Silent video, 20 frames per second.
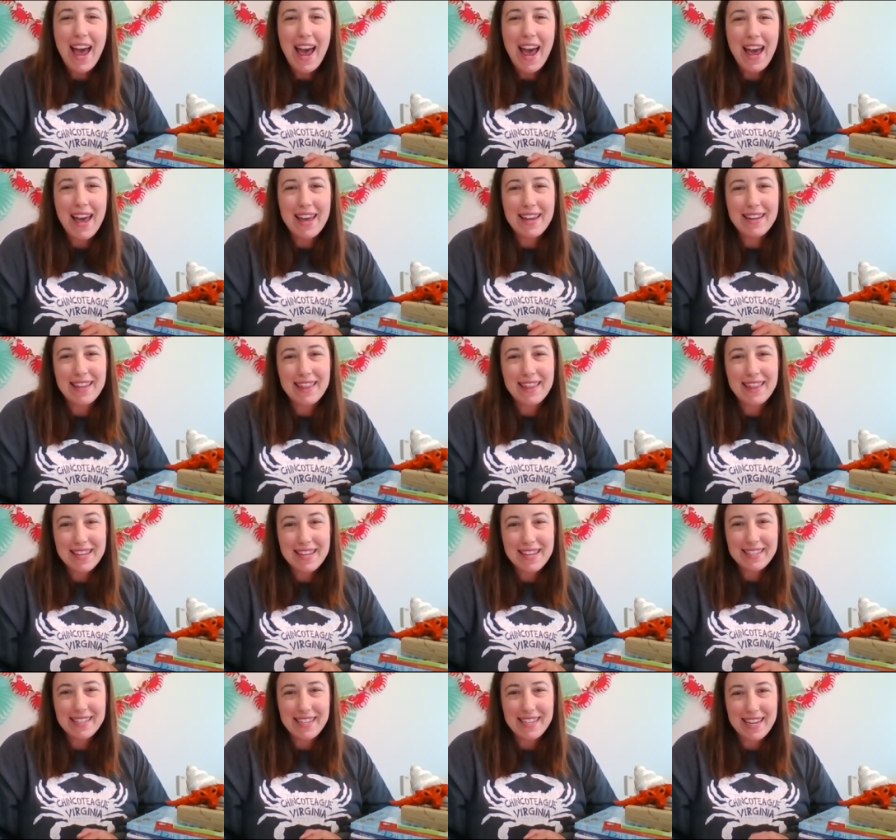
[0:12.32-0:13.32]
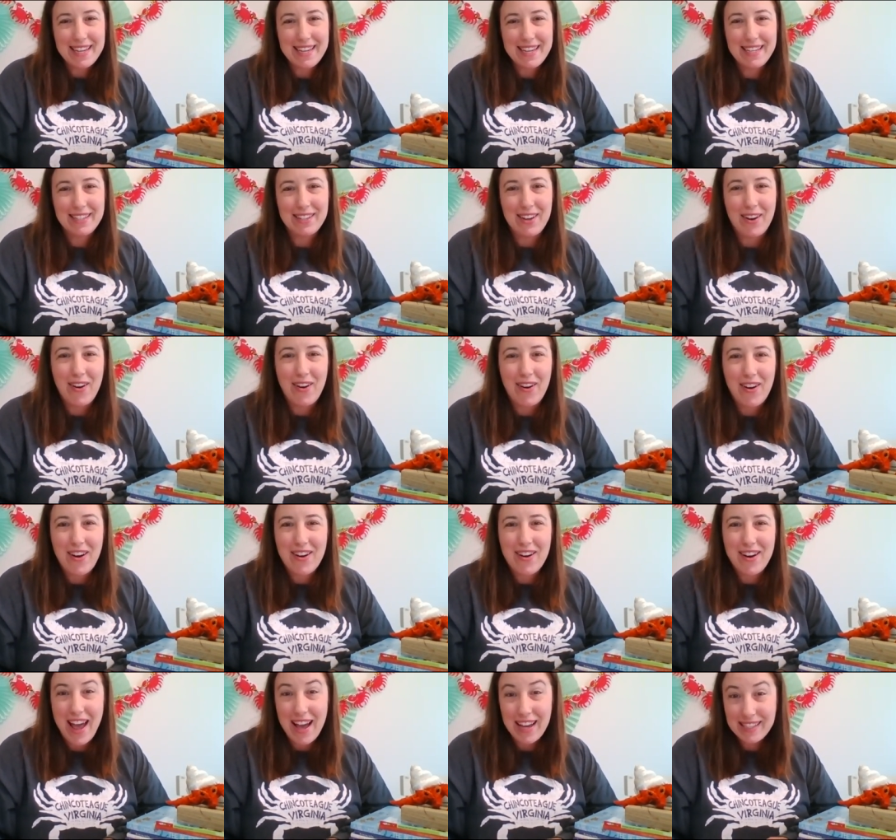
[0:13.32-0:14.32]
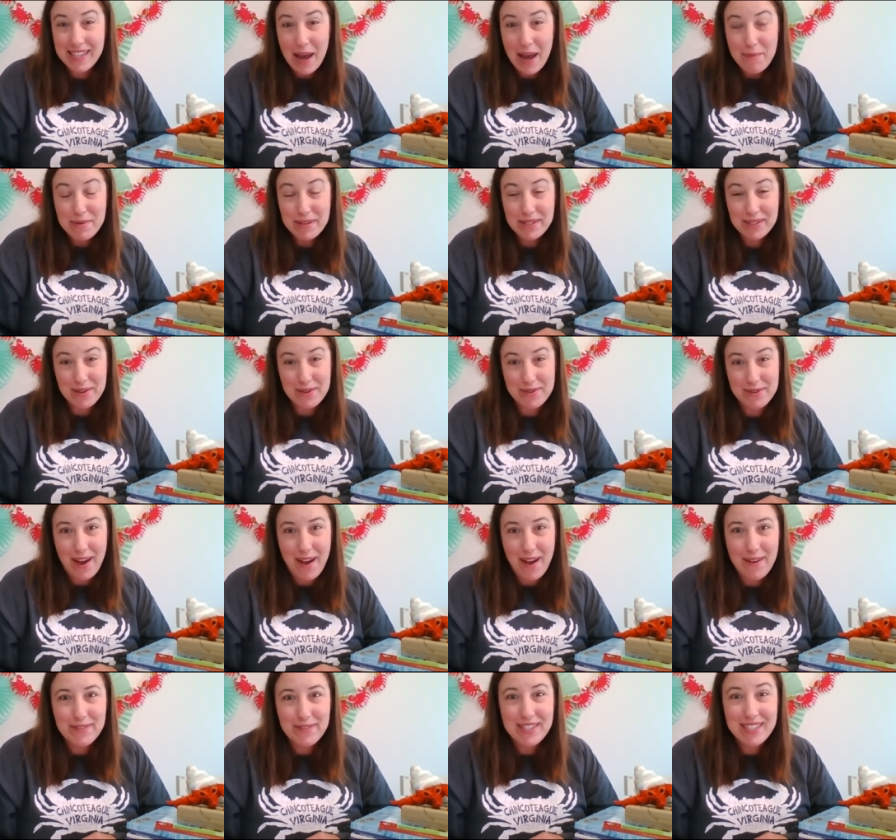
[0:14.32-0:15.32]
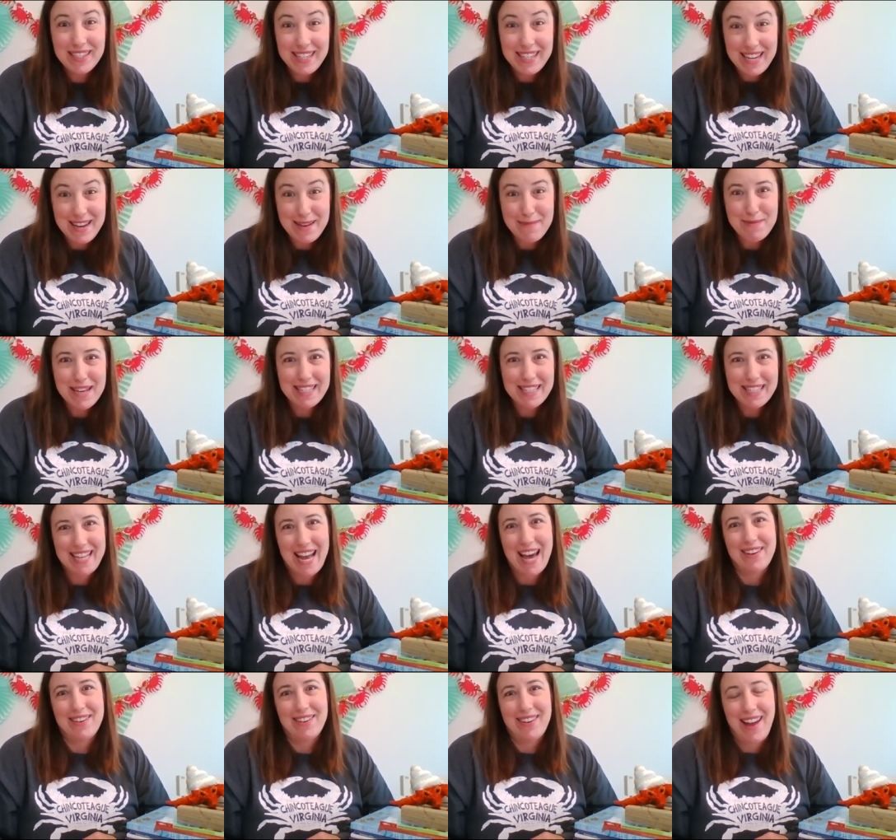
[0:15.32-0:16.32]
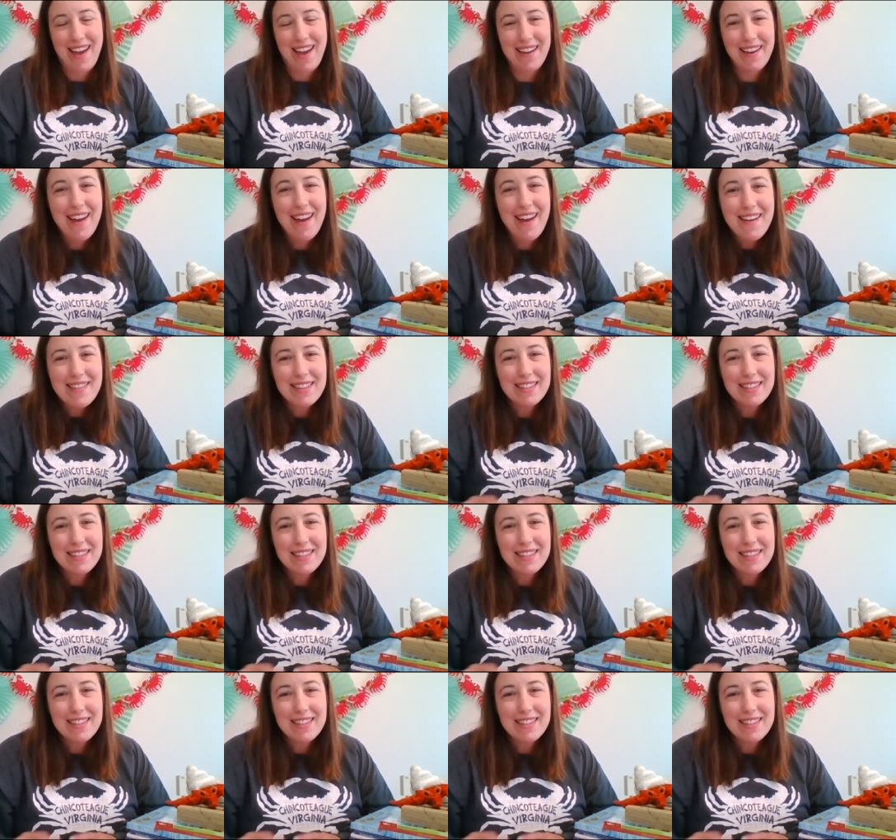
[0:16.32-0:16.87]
And this is our next episode of STEAM Saturday.